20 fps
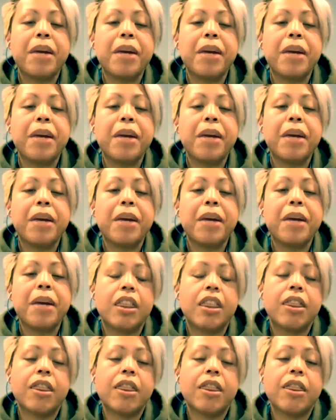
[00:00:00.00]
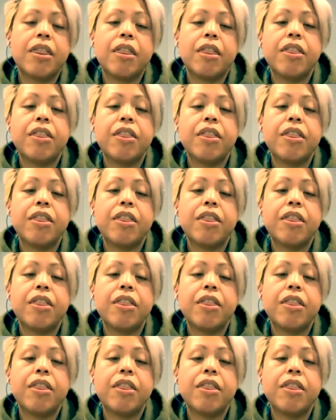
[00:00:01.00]
up with the leads that
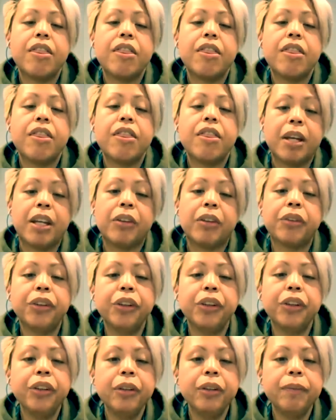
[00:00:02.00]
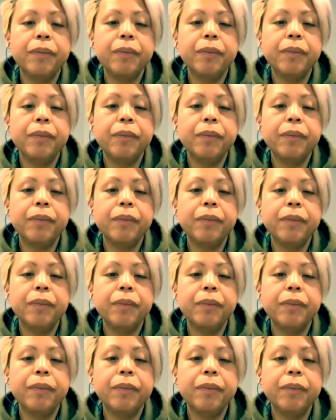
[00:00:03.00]
we have coming through
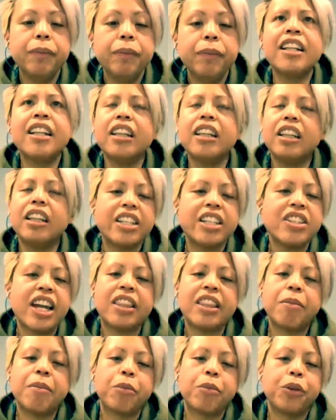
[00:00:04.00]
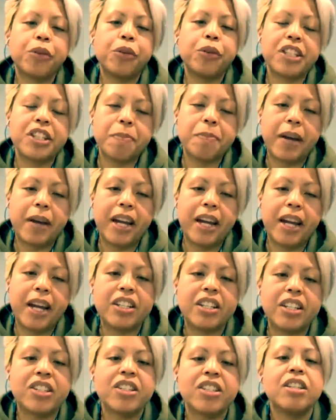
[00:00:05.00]
and like take them through the
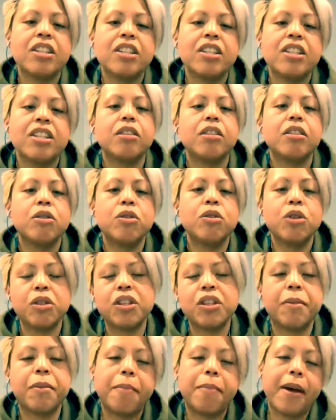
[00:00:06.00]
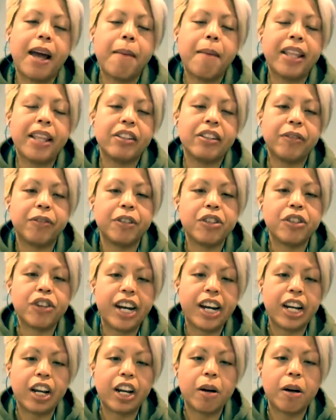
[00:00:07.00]
space, talk to them about the different
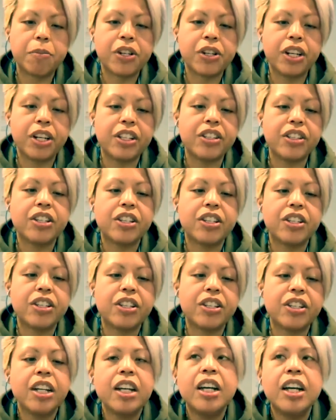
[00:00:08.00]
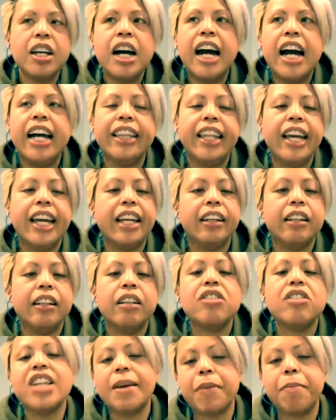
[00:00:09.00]
training options, and
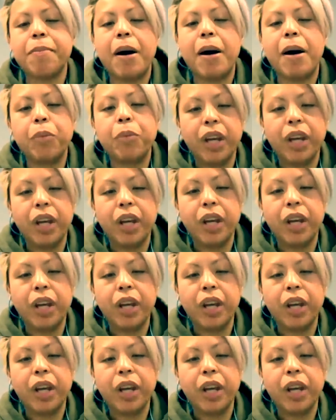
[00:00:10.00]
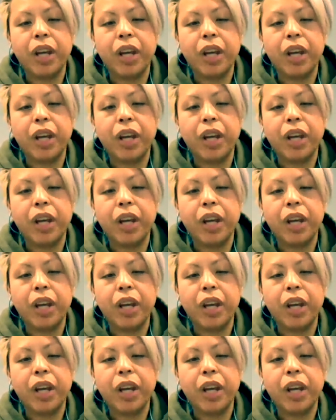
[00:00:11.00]
then team them up with whichever
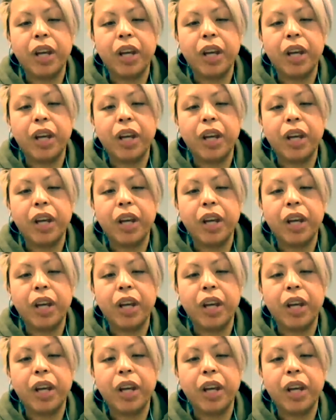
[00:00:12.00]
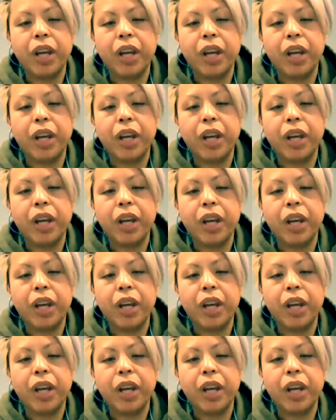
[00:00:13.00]
coach I think would be the best
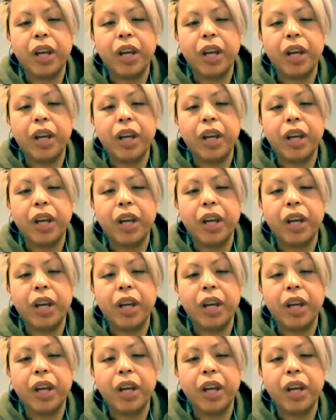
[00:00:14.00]
fit for that client.